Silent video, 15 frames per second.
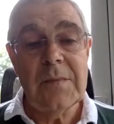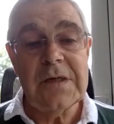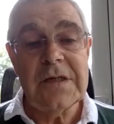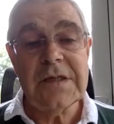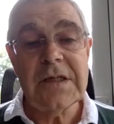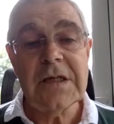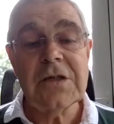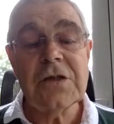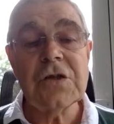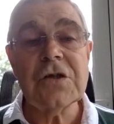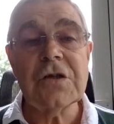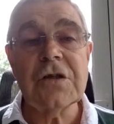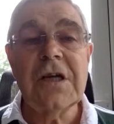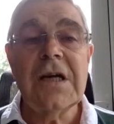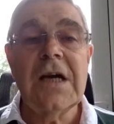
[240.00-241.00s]

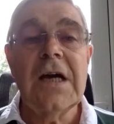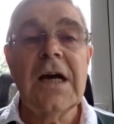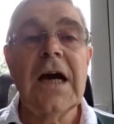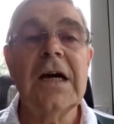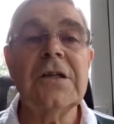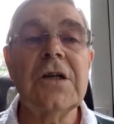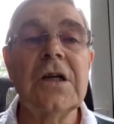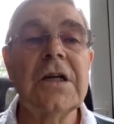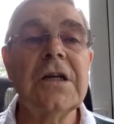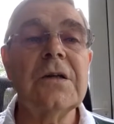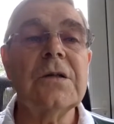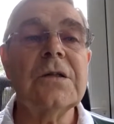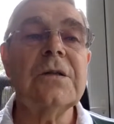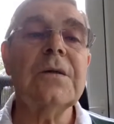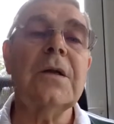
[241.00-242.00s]
meditation.
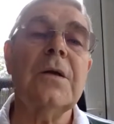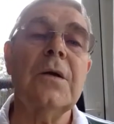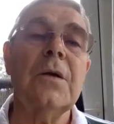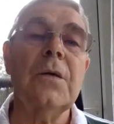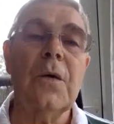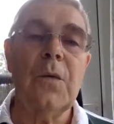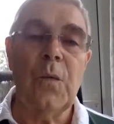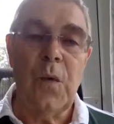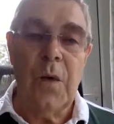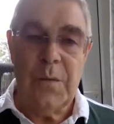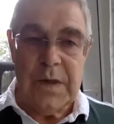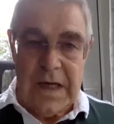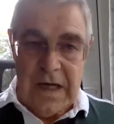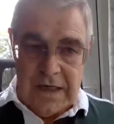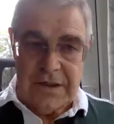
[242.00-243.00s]
And when
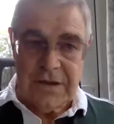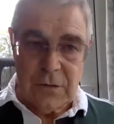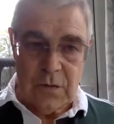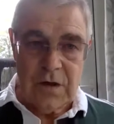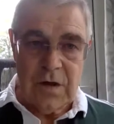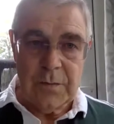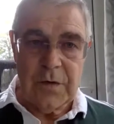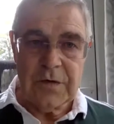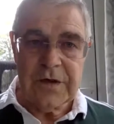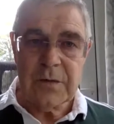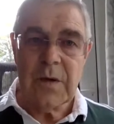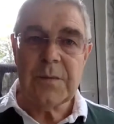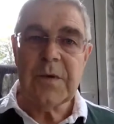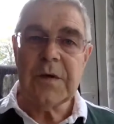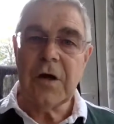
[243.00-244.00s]
we get into our body,
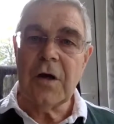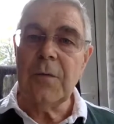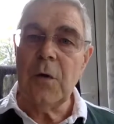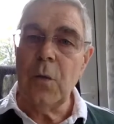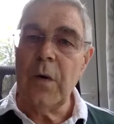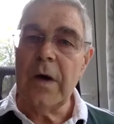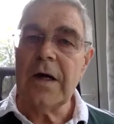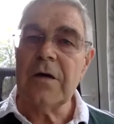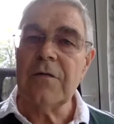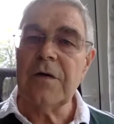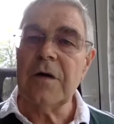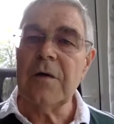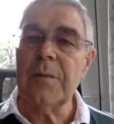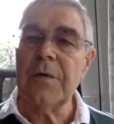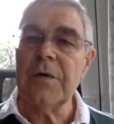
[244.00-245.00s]
when we become aware of
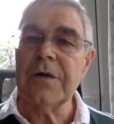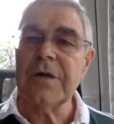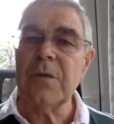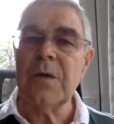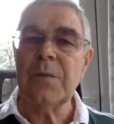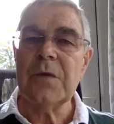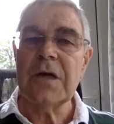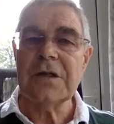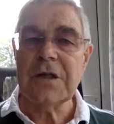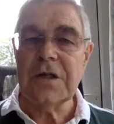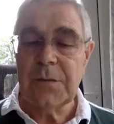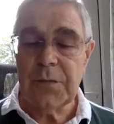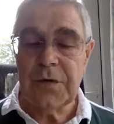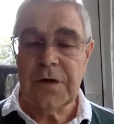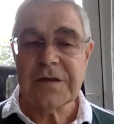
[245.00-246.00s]
our body, when we're actually
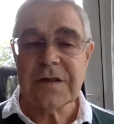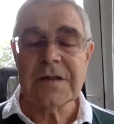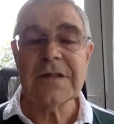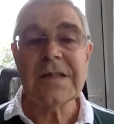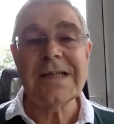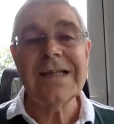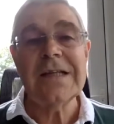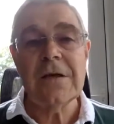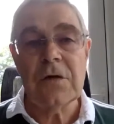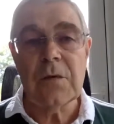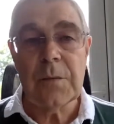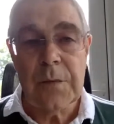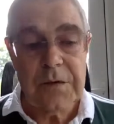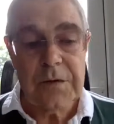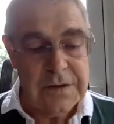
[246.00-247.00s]
present in our
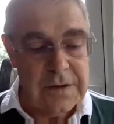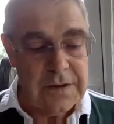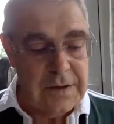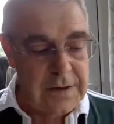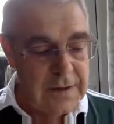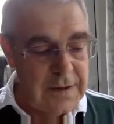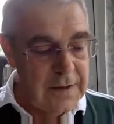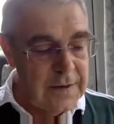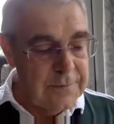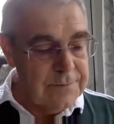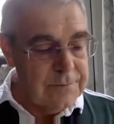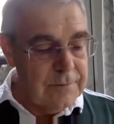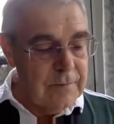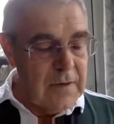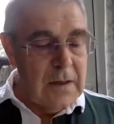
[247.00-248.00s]
body,
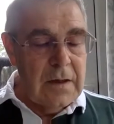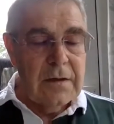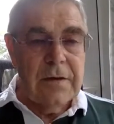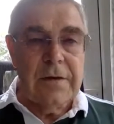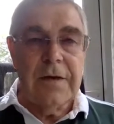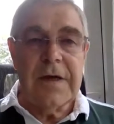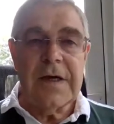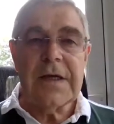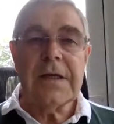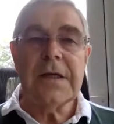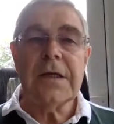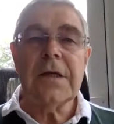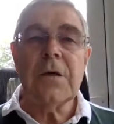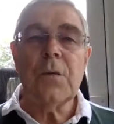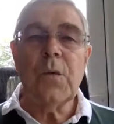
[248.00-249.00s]

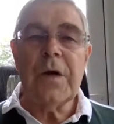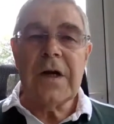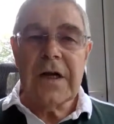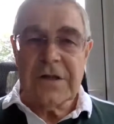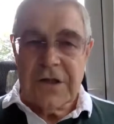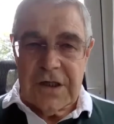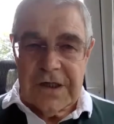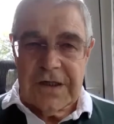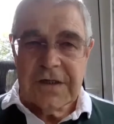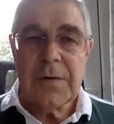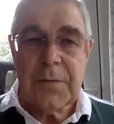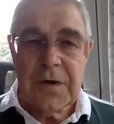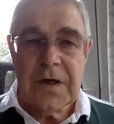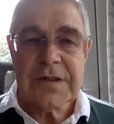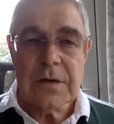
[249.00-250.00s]
then we're actually in the
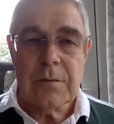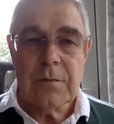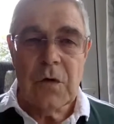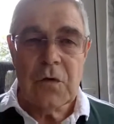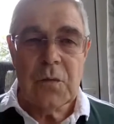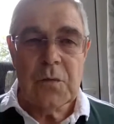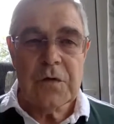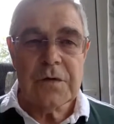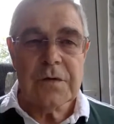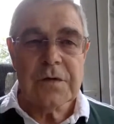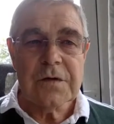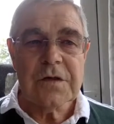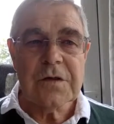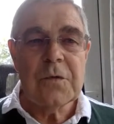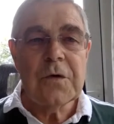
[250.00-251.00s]
present moment.
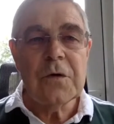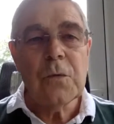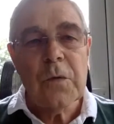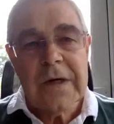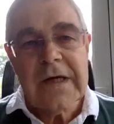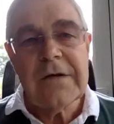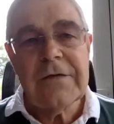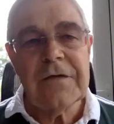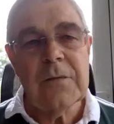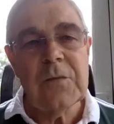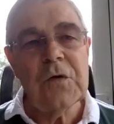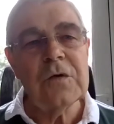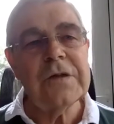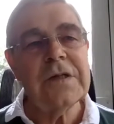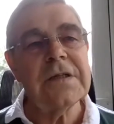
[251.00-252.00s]
So we're away from
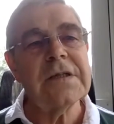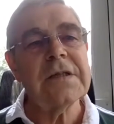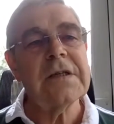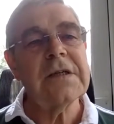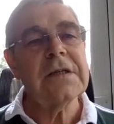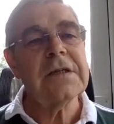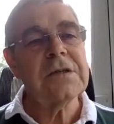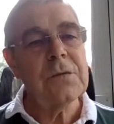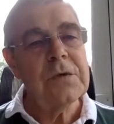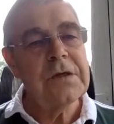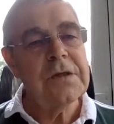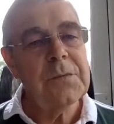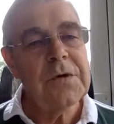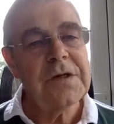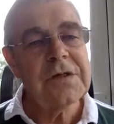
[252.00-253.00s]
all these things. We're in
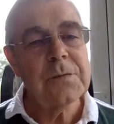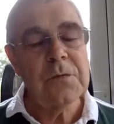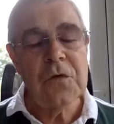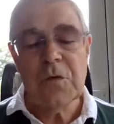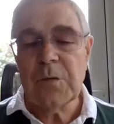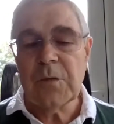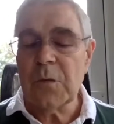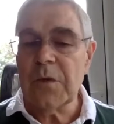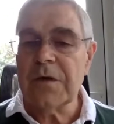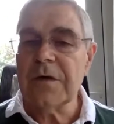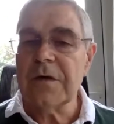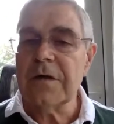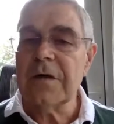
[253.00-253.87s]
the present moment with